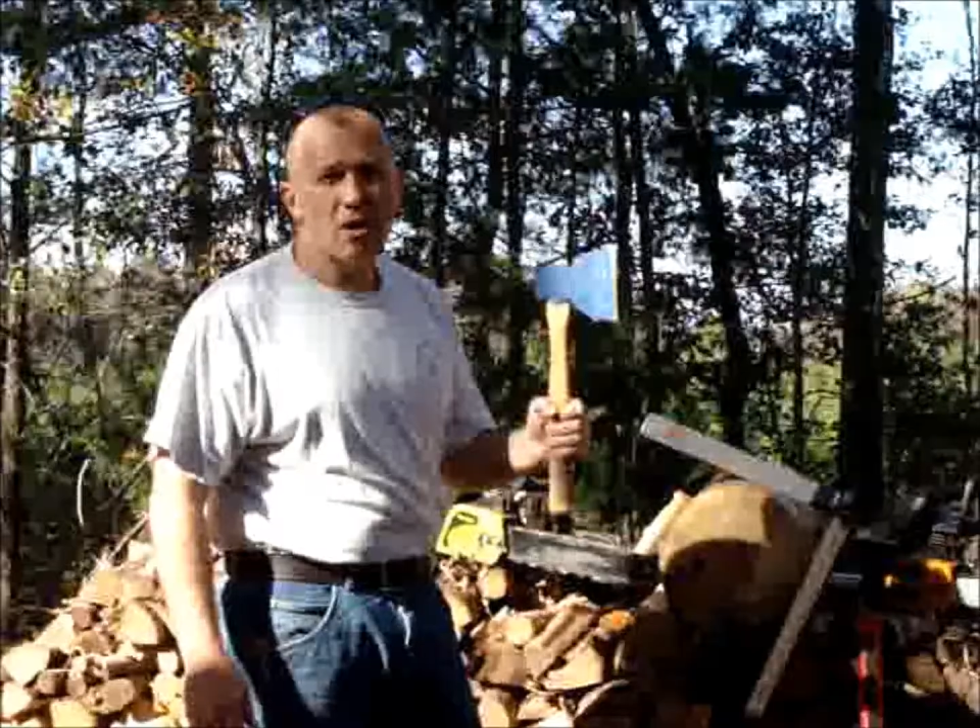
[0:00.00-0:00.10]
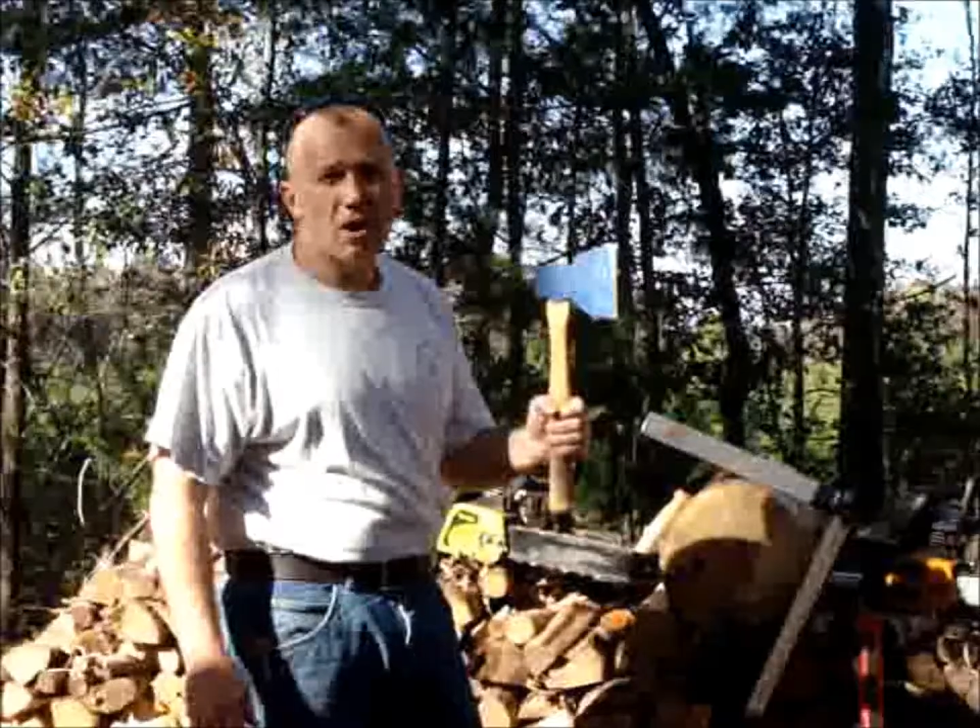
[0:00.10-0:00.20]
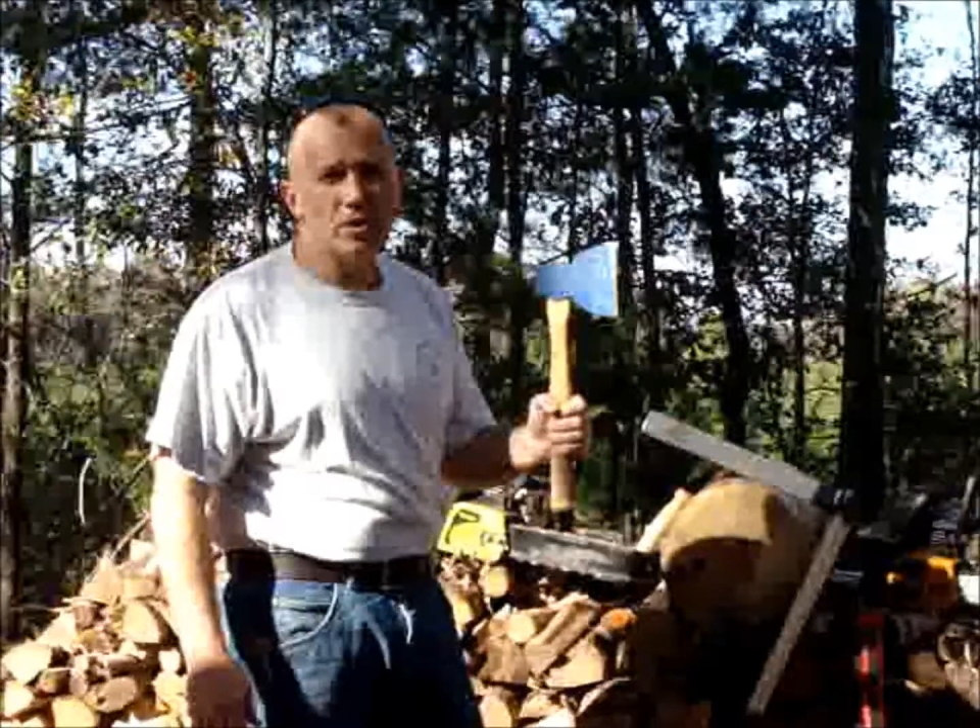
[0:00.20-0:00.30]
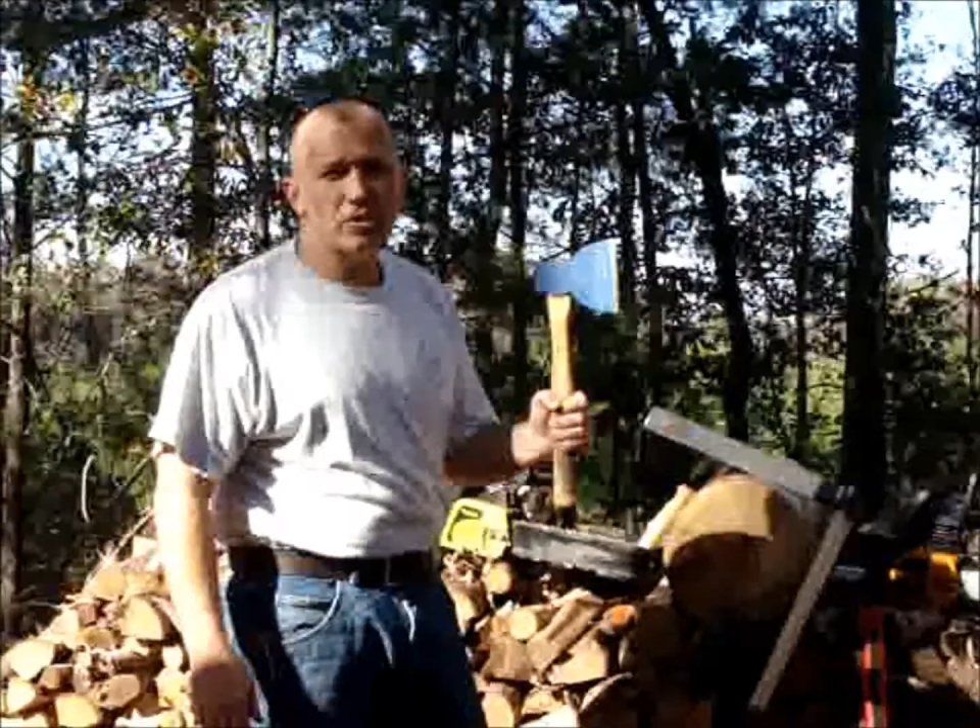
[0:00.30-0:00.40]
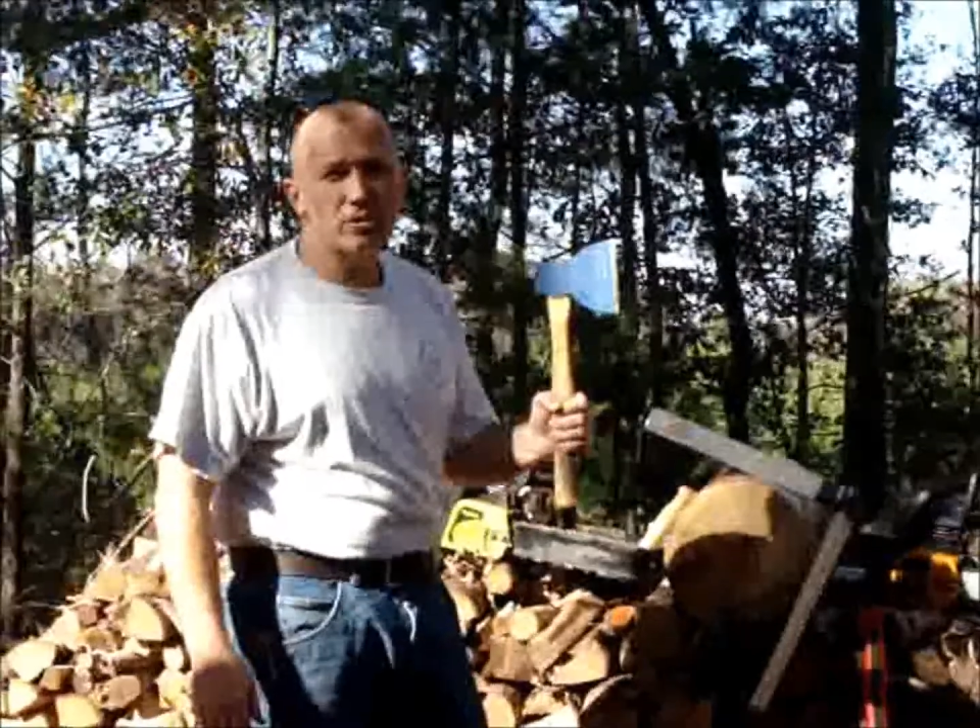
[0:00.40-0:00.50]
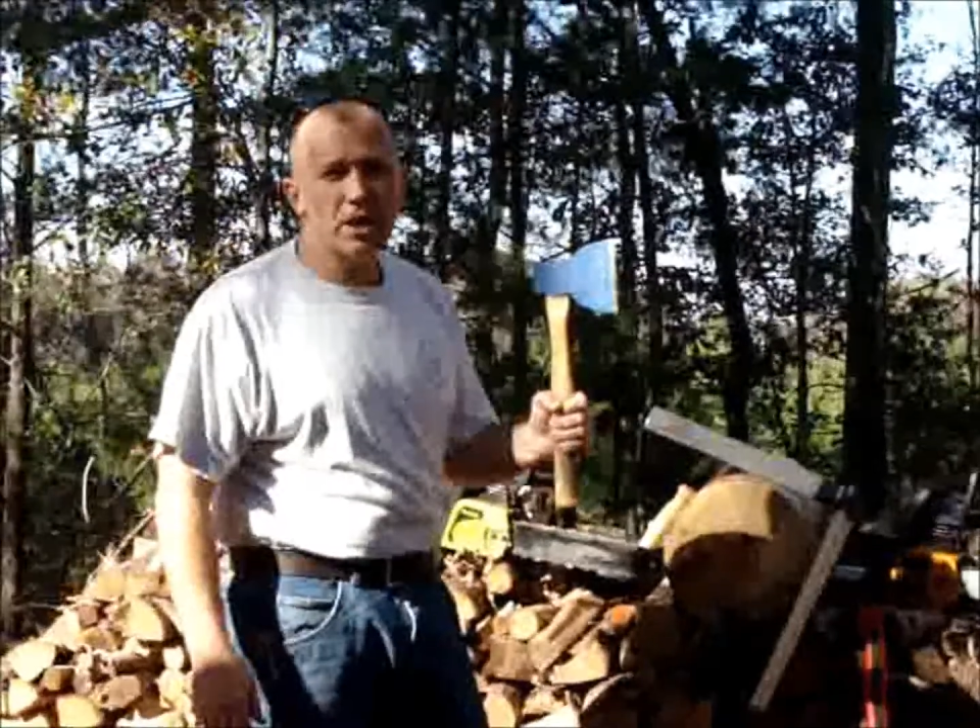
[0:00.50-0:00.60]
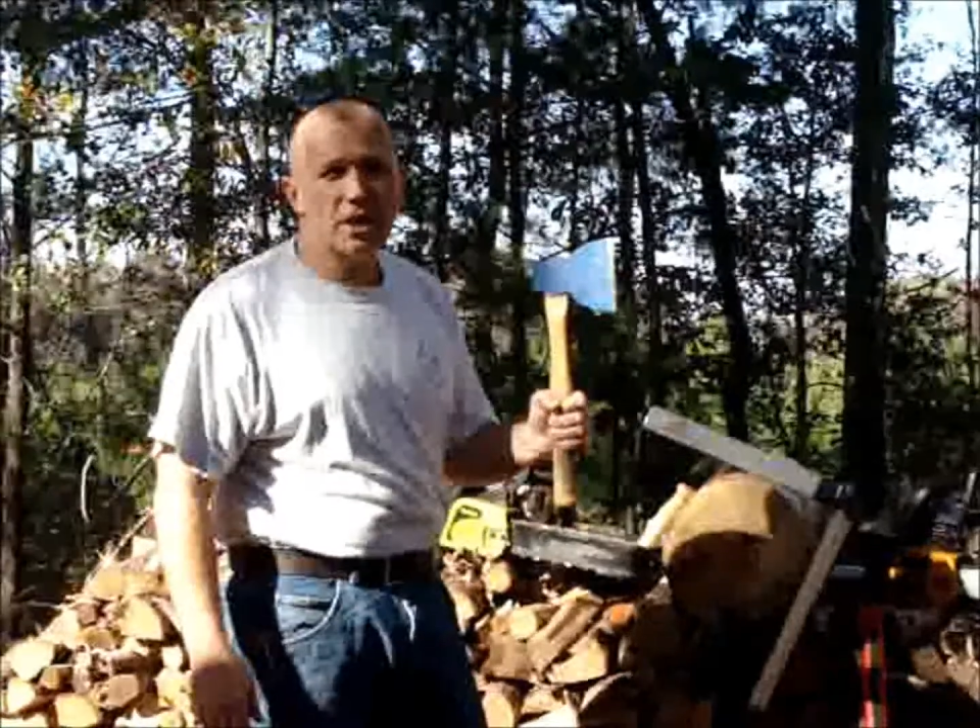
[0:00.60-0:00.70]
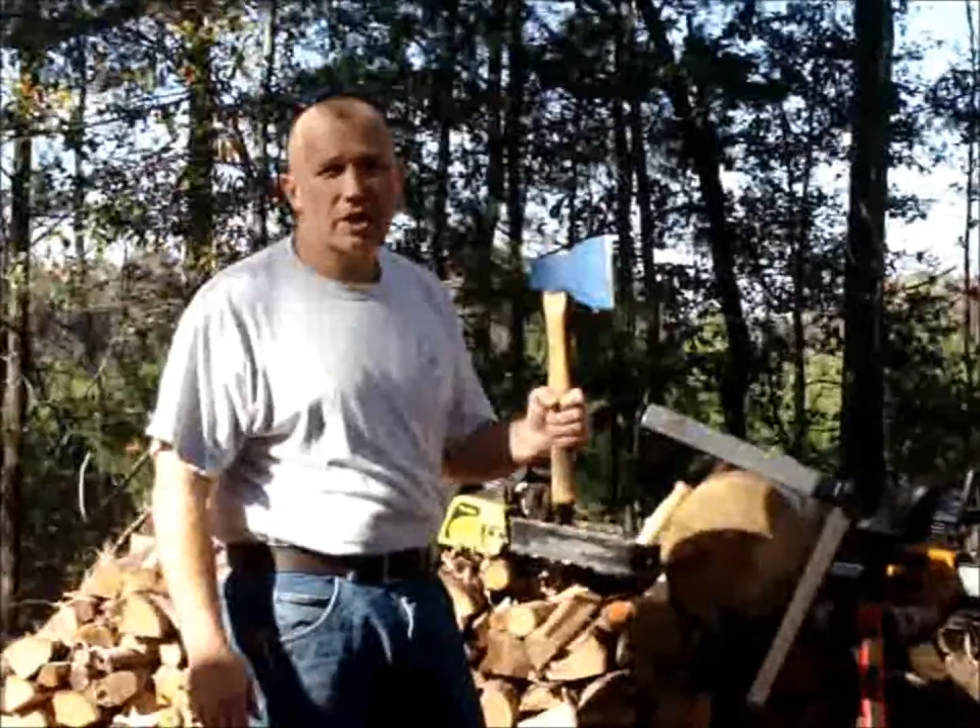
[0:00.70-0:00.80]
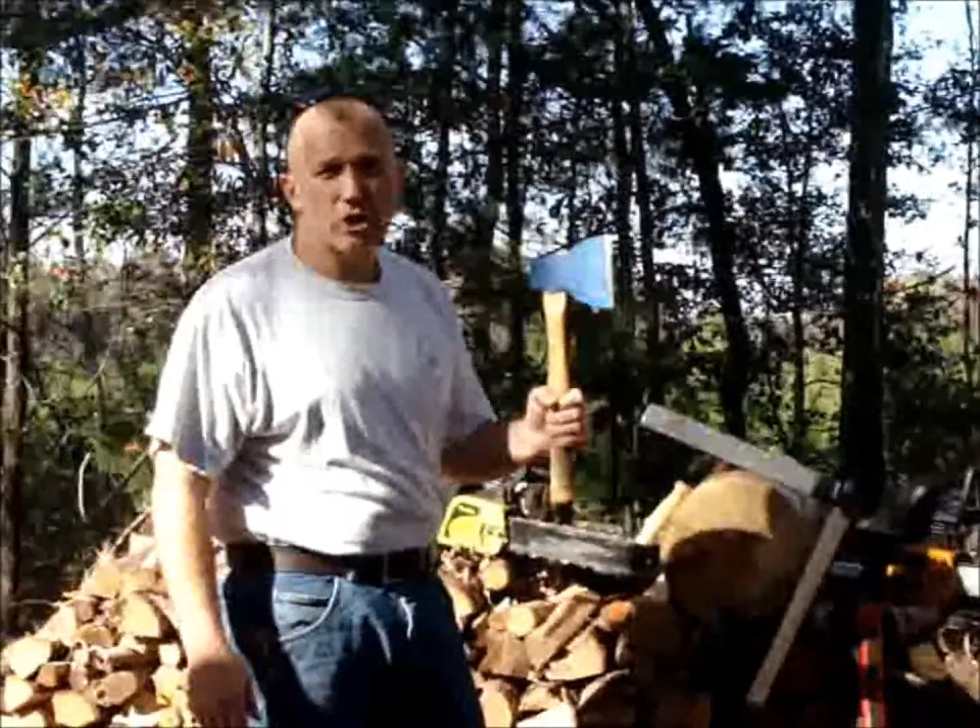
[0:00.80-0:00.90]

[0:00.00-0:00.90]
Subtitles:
on getting